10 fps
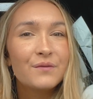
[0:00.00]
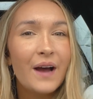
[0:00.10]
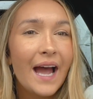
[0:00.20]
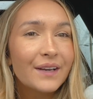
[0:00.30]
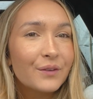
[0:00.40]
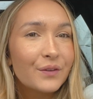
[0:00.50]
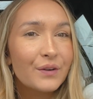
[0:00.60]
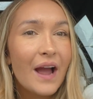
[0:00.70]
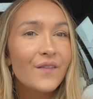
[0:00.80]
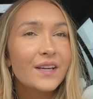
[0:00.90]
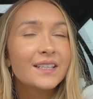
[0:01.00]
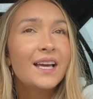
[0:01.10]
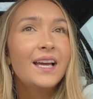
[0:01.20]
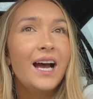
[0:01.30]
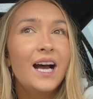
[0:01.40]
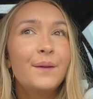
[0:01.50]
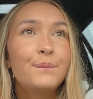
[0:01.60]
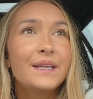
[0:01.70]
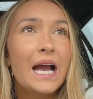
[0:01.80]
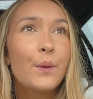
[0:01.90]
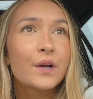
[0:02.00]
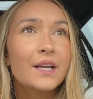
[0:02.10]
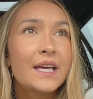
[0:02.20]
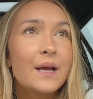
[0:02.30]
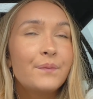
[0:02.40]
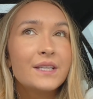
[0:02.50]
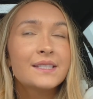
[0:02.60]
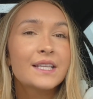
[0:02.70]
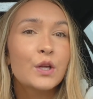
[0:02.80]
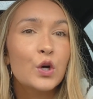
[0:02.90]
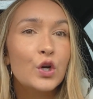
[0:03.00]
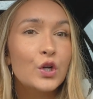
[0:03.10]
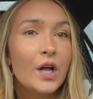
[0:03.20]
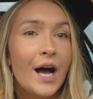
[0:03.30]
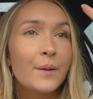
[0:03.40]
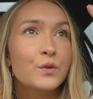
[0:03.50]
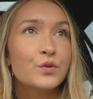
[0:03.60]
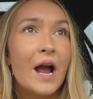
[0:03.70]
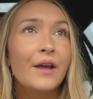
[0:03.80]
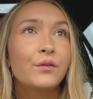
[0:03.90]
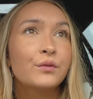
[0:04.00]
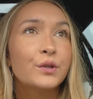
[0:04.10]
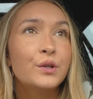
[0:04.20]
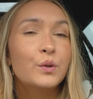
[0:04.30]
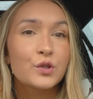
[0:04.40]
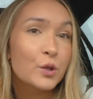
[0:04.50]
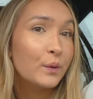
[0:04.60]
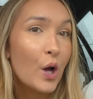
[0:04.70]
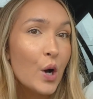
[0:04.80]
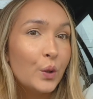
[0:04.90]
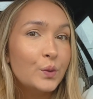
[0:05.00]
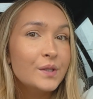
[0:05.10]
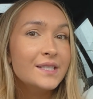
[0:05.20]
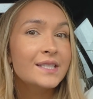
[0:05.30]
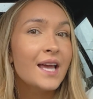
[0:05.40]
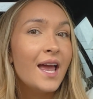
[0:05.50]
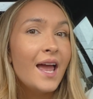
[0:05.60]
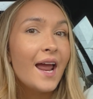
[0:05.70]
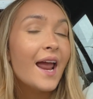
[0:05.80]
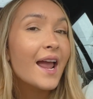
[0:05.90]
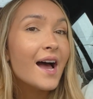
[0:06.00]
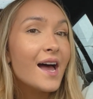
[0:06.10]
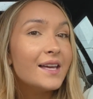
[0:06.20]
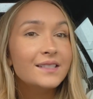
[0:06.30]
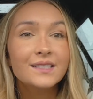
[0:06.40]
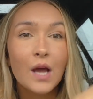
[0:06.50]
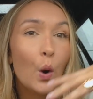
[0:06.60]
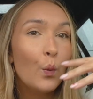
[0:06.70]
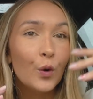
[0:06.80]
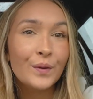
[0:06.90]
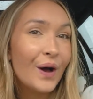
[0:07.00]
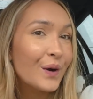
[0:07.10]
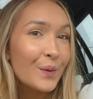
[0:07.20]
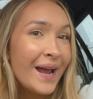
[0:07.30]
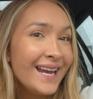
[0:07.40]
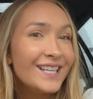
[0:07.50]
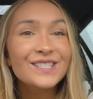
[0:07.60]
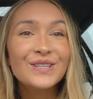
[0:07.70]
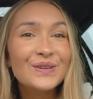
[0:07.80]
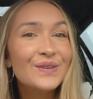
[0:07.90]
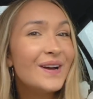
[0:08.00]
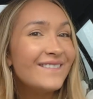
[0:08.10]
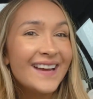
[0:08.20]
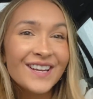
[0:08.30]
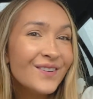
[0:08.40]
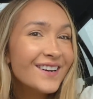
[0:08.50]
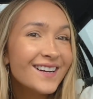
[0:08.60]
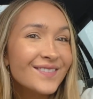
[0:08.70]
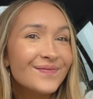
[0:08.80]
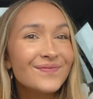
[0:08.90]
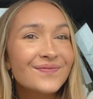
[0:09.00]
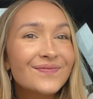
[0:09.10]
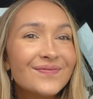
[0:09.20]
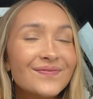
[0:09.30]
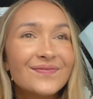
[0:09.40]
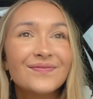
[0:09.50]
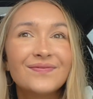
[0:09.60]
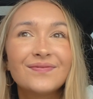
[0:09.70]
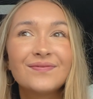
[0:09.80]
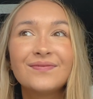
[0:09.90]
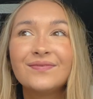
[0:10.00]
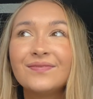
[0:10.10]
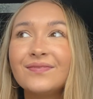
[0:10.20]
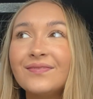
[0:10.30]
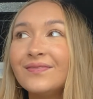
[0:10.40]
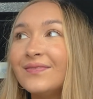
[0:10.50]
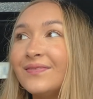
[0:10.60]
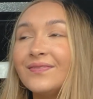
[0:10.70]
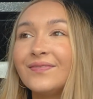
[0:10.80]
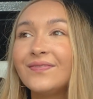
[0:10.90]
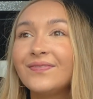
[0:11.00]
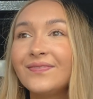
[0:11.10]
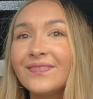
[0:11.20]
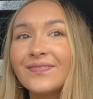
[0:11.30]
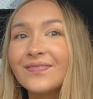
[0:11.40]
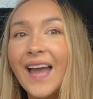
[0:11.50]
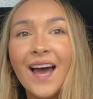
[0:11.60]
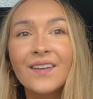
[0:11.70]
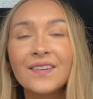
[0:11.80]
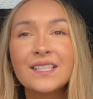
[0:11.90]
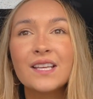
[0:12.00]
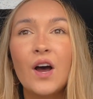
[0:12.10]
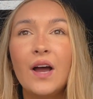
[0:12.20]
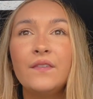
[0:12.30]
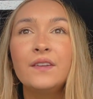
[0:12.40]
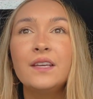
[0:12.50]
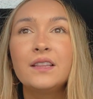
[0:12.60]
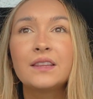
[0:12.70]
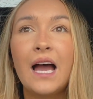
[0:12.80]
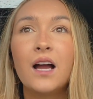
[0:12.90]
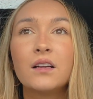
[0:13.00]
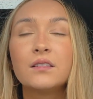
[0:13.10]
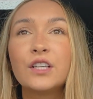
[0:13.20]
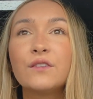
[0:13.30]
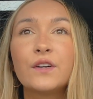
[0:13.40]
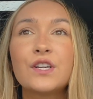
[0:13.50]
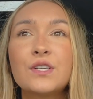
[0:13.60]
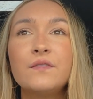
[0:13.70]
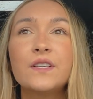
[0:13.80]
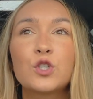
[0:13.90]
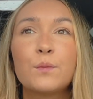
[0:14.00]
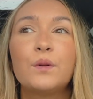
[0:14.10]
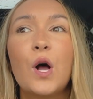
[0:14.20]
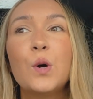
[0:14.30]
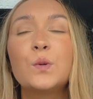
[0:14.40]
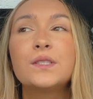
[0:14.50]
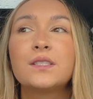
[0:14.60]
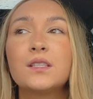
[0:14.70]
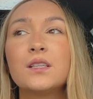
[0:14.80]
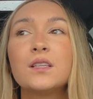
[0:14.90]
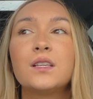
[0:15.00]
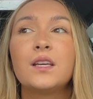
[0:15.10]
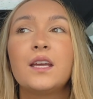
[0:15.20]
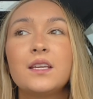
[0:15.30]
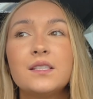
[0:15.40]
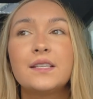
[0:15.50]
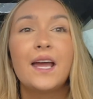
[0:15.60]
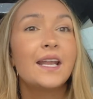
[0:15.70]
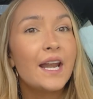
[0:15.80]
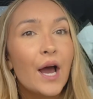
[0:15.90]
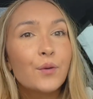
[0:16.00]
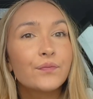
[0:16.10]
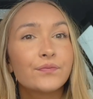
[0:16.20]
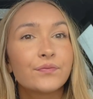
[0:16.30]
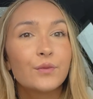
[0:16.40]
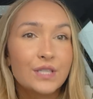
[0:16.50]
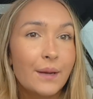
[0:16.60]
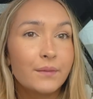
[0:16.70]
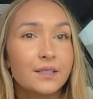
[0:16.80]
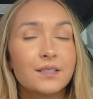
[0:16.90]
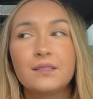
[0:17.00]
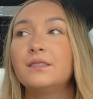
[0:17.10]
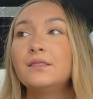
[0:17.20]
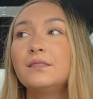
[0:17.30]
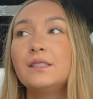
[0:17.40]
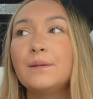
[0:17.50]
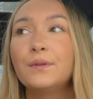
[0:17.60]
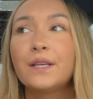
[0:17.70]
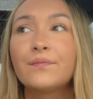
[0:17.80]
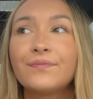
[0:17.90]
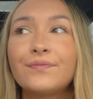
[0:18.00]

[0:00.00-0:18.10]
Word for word: fine. We're thriving. Um, but yeah, we're gonna hit up this little um, drive-through Triple O's, and we'll be on our way to Vancouver. Is there even Triple O's in the states? I don't think so. I don't think so. I feel like that their version of like Triple O's is In and Out, which I miss.